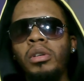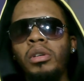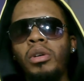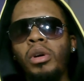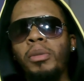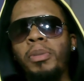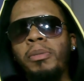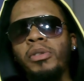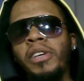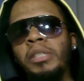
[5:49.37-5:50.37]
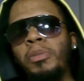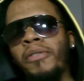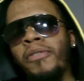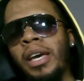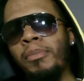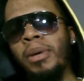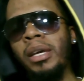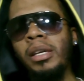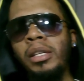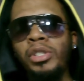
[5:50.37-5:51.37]
on the People's Facebook fan
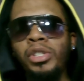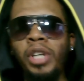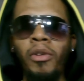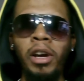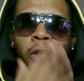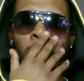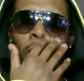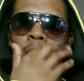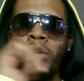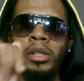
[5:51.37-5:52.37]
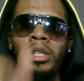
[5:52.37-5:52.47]
page, J-Rocc the Great One.